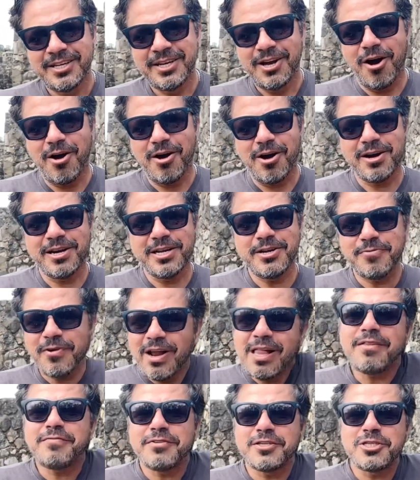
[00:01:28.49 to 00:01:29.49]
are
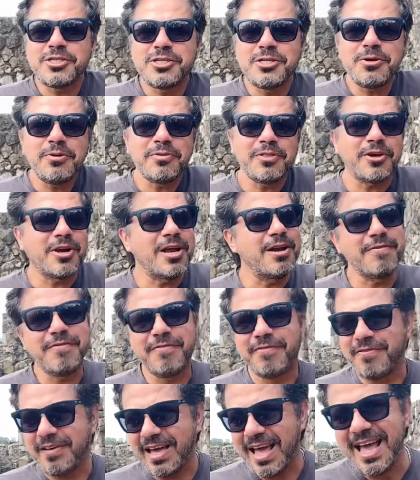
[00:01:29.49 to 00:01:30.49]
irrelevant too. They're going to
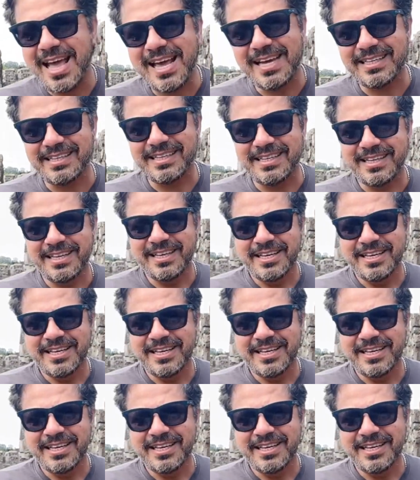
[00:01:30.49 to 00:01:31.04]
fade.